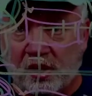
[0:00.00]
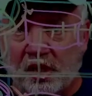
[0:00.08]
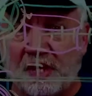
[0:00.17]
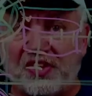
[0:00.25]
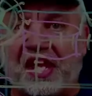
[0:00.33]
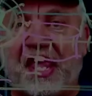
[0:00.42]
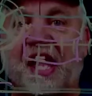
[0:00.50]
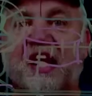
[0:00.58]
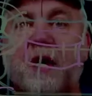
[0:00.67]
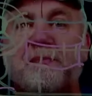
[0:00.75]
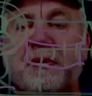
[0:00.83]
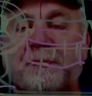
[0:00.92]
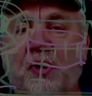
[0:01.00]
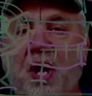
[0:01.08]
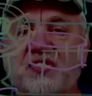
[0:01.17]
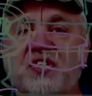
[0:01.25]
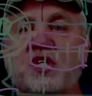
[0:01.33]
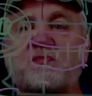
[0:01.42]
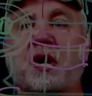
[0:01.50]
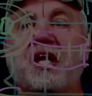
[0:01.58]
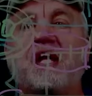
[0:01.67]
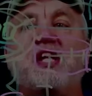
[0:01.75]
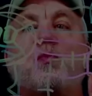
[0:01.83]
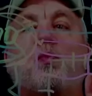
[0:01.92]
They cannot be processed by
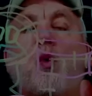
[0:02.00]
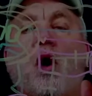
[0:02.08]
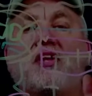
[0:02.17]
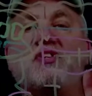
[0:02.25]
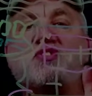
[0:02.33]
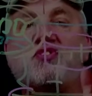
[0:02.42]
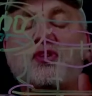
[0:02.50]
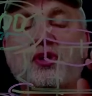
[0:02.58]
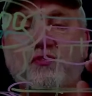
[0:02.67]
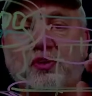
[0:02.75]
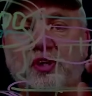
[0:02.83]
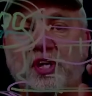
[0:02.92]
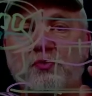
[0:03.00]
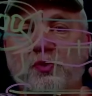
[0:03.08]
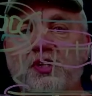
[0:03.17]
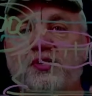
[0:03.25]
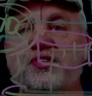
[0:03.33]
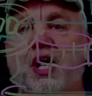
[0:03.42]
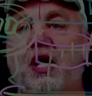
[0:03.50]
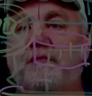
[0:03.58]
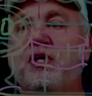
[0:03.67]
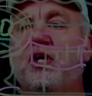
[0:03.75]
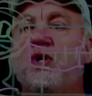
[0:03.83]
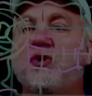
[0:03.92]
any one server in real time,
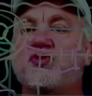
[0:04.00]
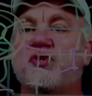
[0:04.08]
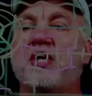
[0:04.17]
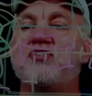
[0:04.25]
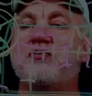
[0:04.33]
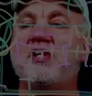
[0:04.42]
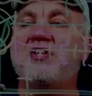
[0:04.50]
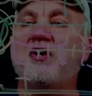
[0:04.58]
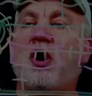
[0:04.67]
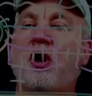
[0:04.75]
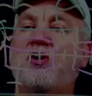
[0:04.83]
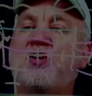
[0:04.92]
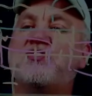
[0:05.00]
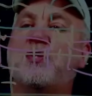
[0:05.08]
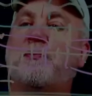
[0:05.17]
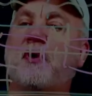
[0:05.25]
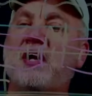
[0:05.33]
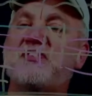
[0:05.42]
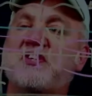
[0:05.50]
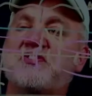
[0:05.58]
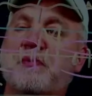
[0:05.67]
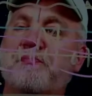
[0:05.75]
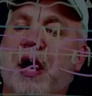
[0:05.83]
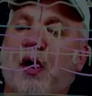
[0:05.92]
so that you need to harness the
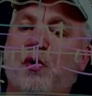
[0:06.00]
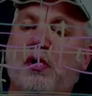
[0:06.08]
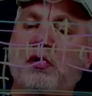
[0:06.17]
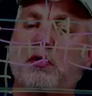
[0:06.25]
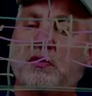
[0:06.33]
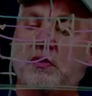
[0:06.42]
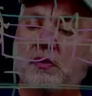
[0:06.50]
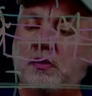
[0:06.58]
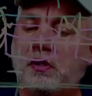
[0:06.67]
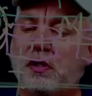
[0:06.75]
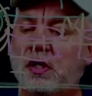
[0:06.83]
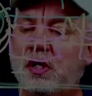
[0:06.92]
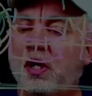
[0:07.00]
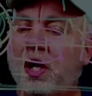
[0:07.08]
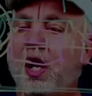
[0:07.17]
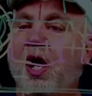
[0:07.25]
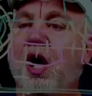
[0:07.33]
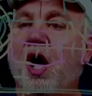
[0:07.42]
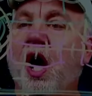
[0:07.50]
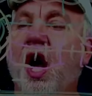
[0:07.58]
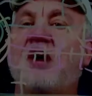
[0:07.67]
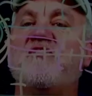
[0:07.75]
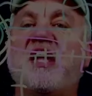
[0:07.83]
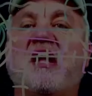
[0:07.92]
processing power
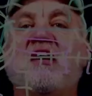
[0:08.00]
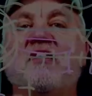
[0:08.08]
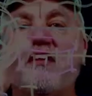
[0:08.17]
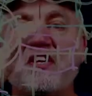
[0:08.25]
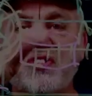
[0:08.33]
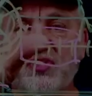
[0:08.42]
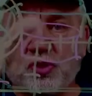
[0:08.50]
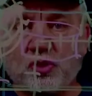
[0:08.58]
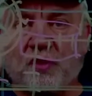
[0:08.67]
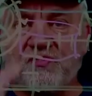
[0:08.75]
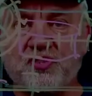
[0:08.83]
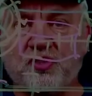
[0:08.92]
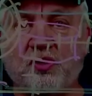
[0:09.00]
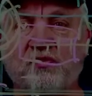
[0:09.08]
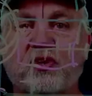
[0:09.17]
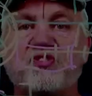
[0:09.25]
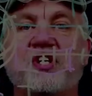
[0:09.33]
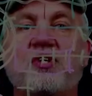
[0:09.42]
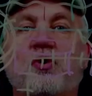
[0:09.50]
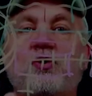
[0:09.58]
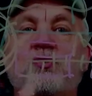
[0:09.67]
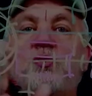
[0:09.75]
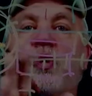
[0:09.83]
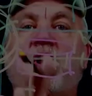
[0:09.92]
of a cluster of servers in order
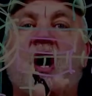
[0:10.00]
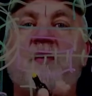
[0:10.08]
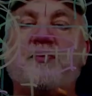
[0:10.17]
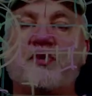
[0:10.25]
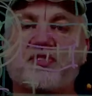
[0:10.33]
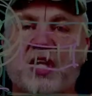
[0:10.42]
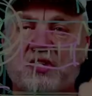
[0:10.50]
to accomplish that